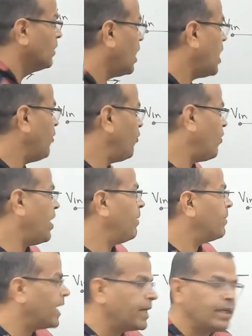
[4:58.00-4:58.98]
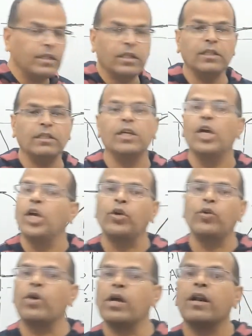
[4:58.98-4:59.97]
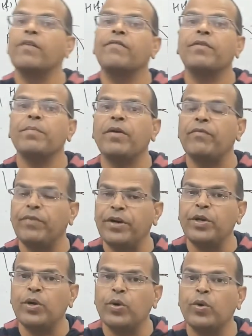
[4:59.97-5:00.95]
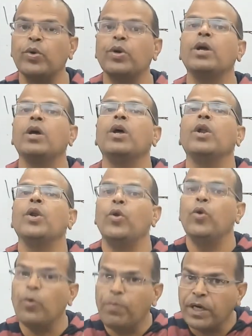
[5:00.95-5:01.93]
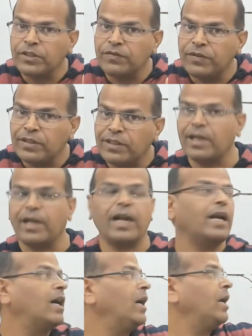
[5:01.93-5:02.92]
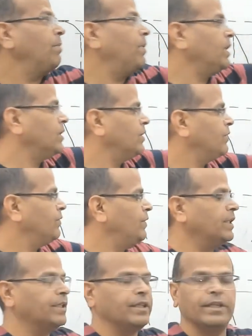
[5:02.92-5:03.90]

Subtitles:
How I am writing this? You can refer my video on low pass filter and high pass filter,